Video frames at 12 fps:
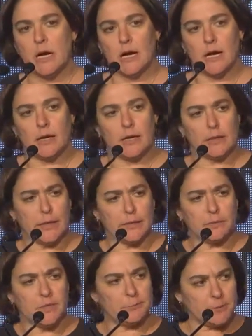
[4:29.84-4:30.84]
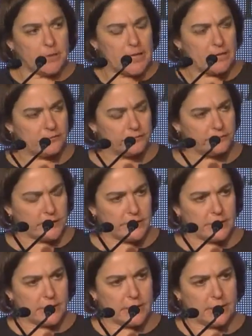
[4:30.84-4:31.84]
A lot of people have
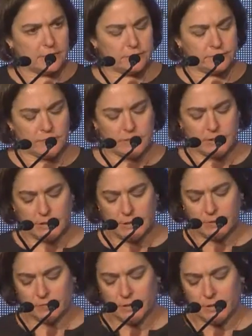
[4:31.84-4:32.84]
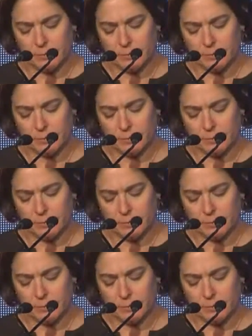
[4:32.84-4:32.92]
had